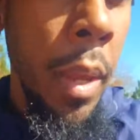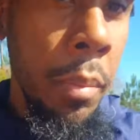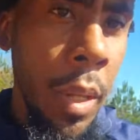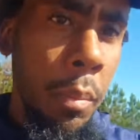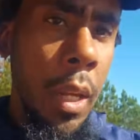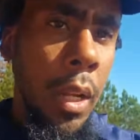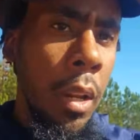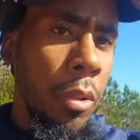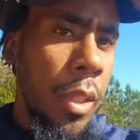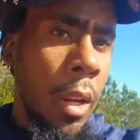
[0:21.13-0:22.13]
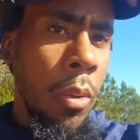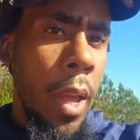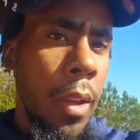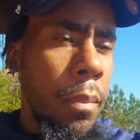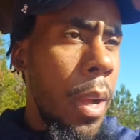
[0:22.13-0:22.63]
be a bit close. I don't
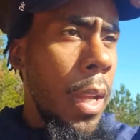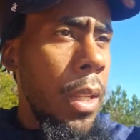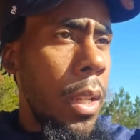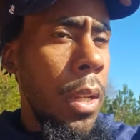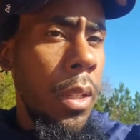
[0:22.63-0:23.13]
have my